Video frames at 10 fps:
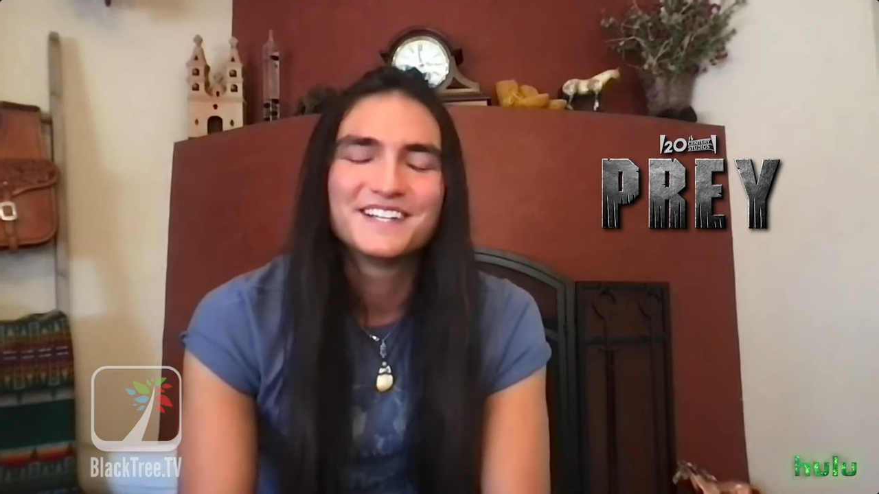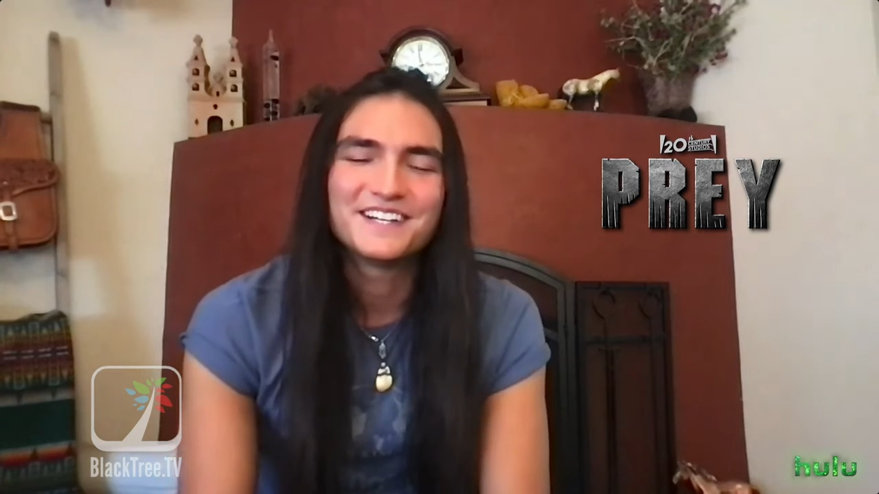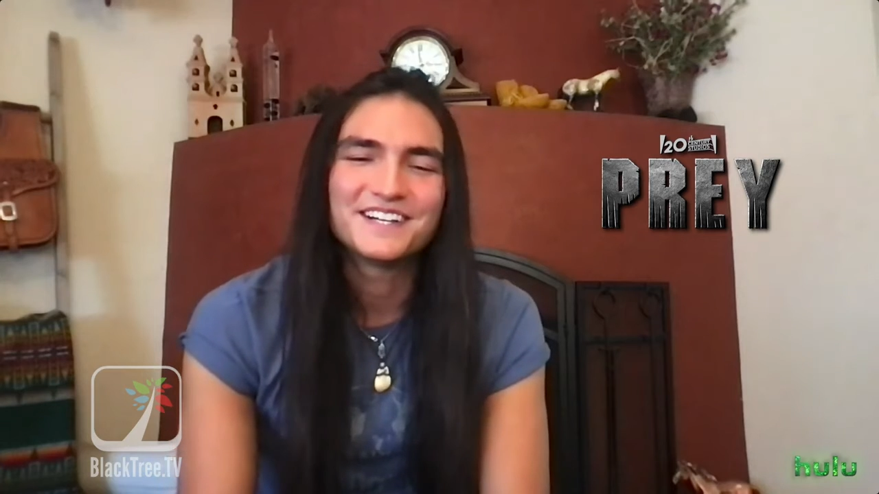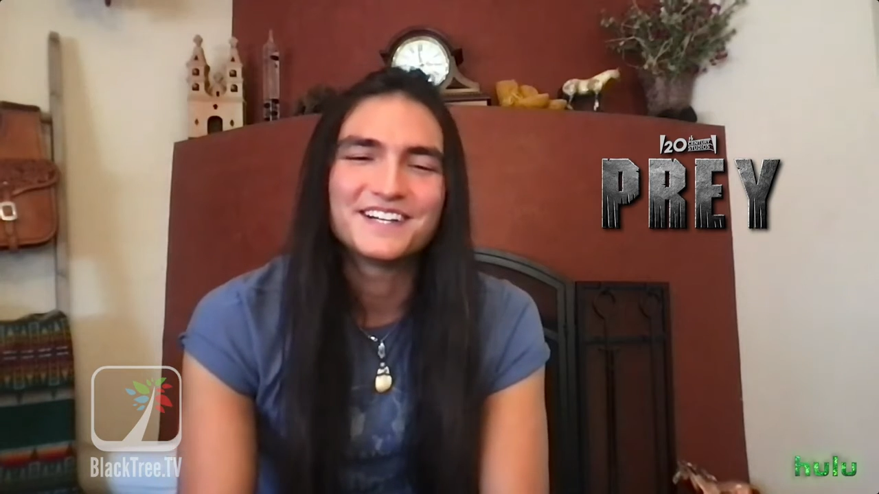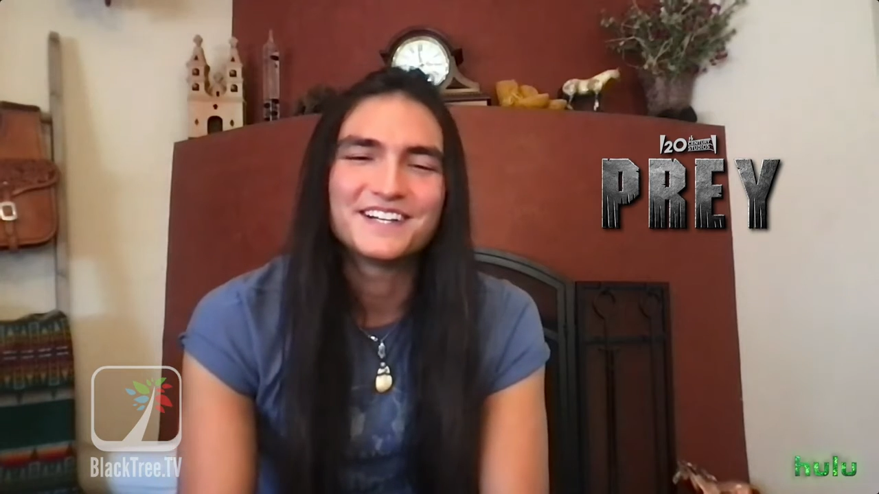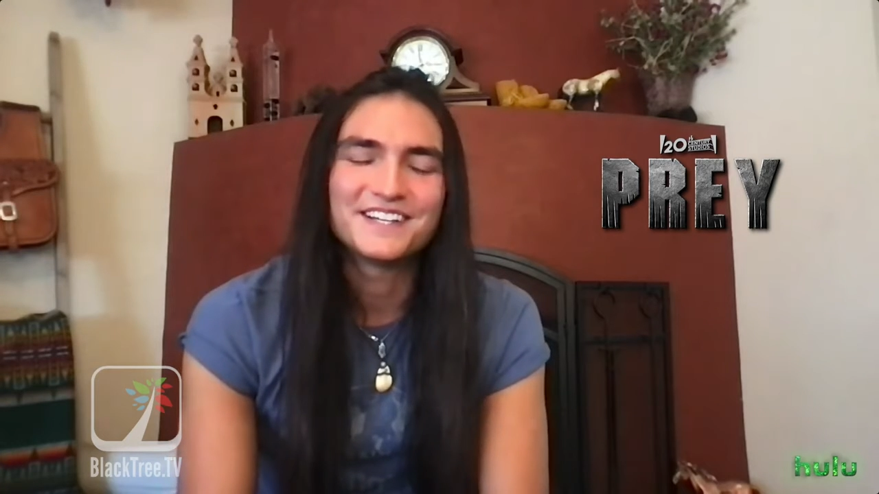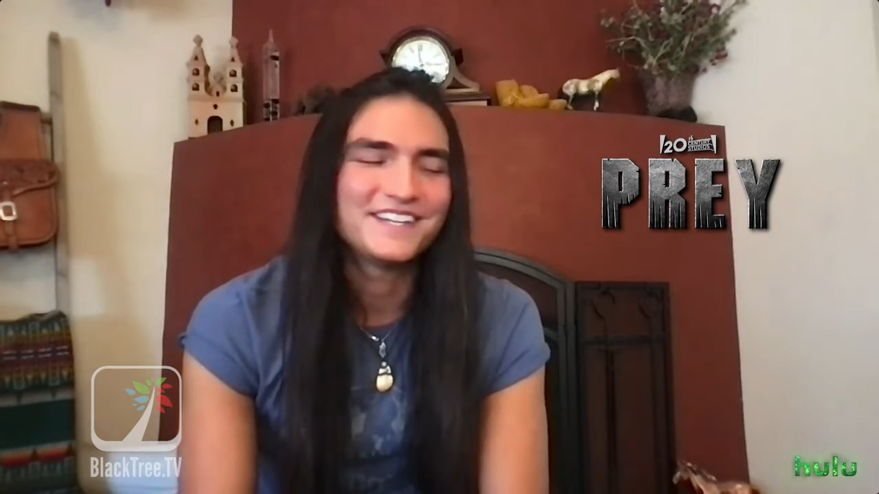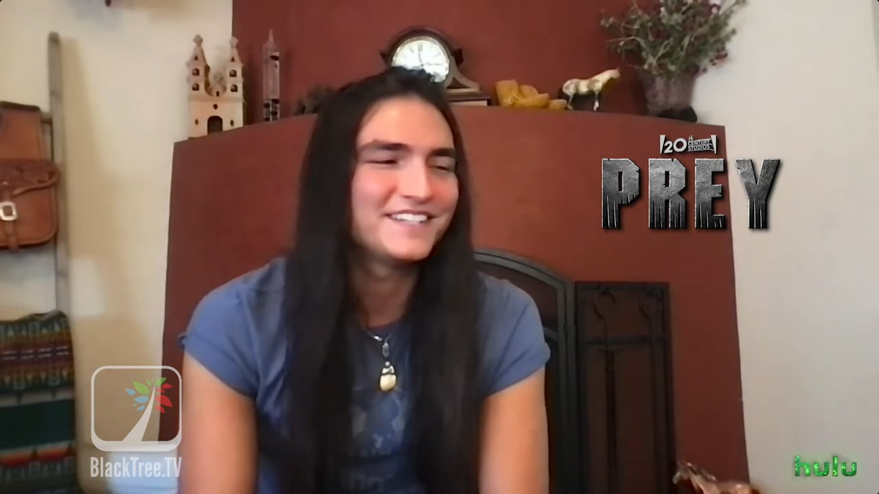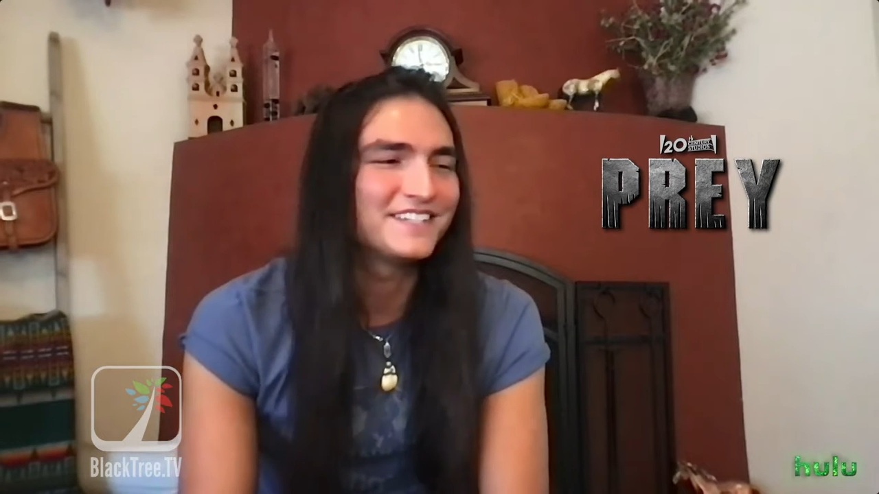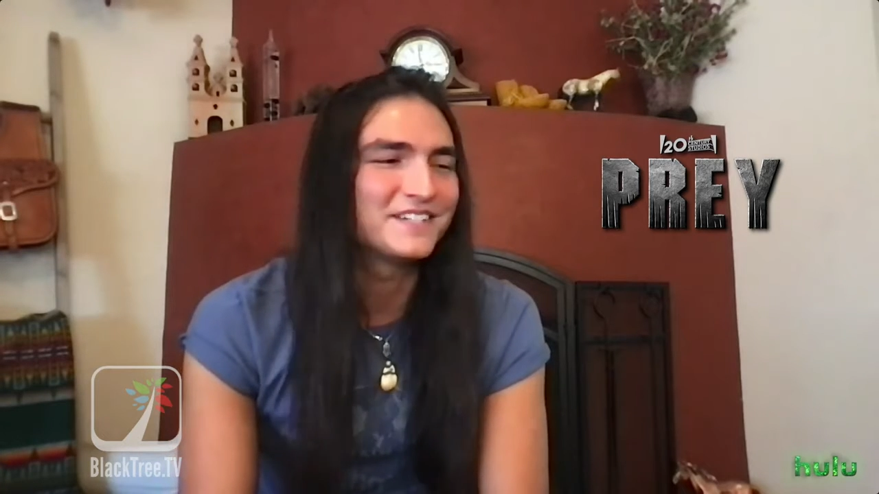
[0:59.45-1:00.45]
uh,
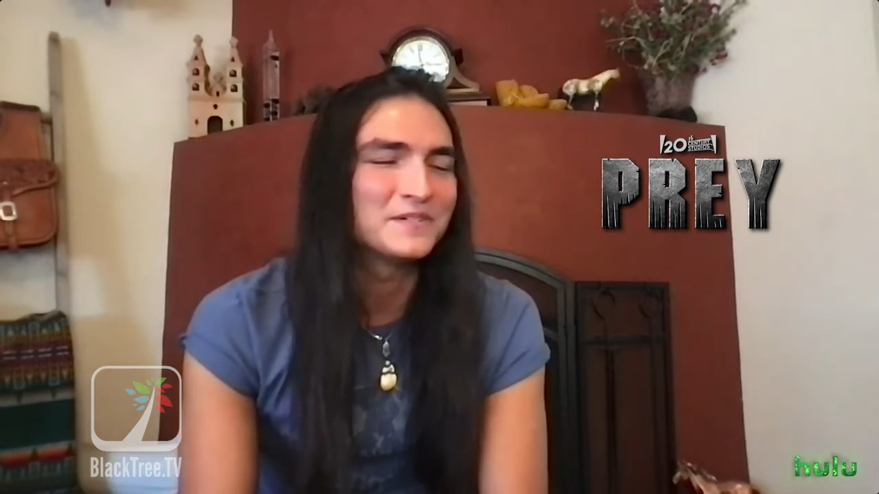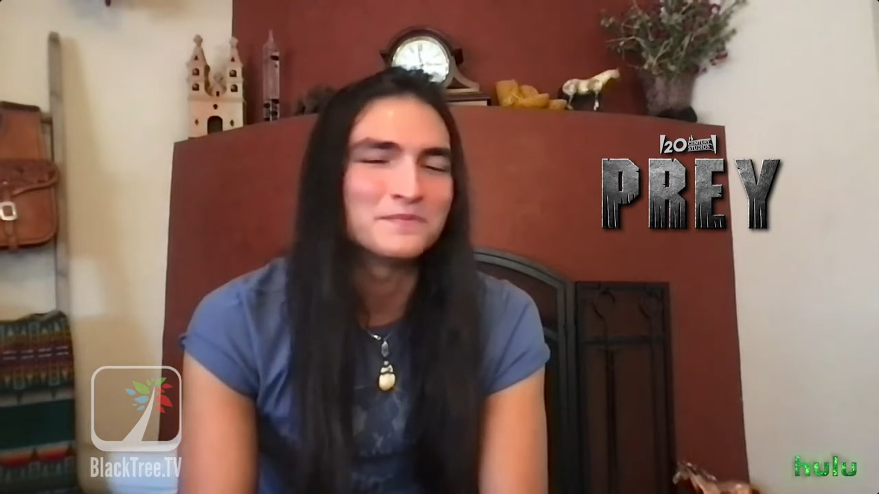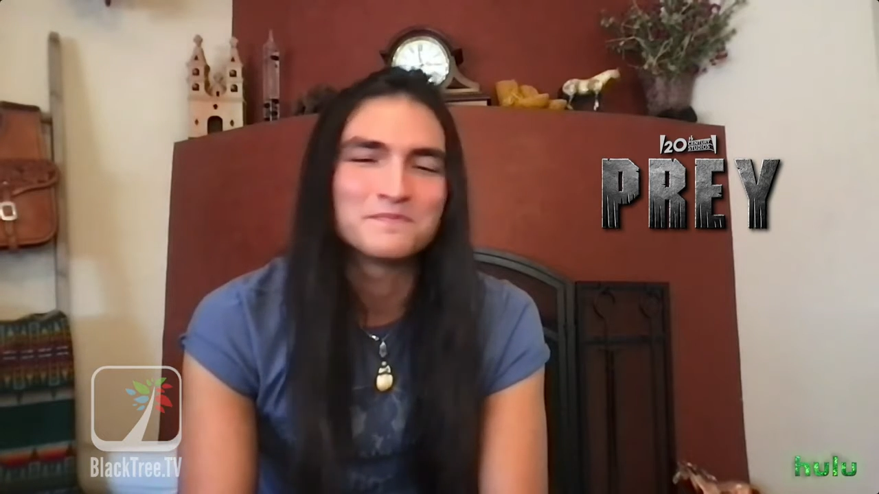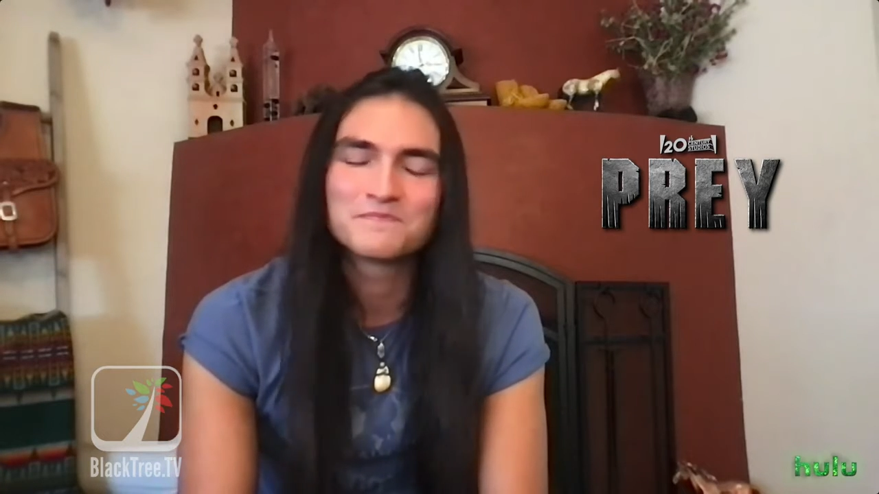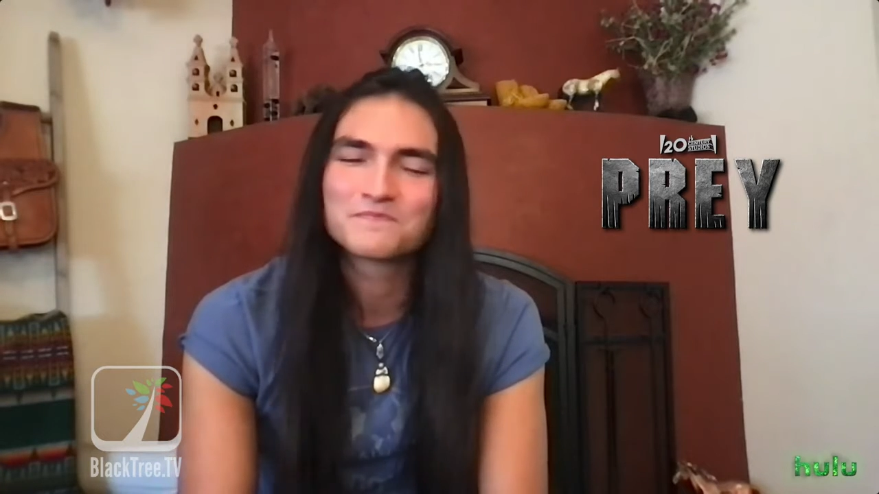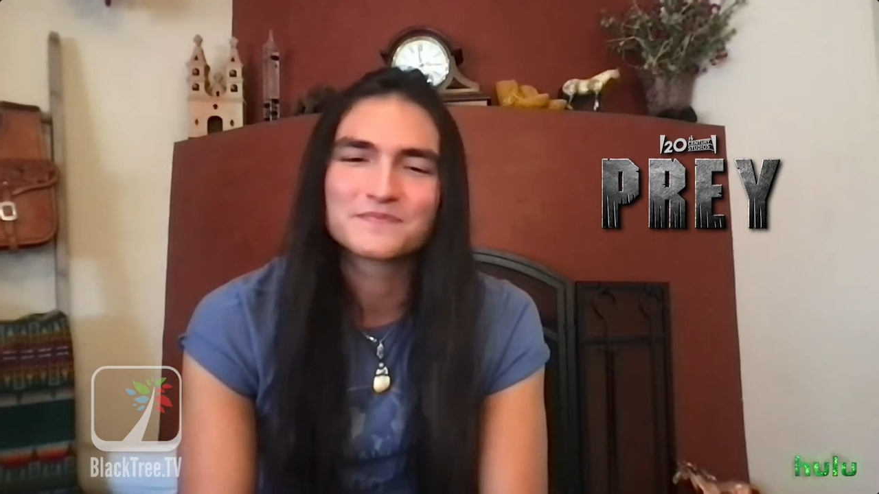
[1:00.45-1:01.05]
and um,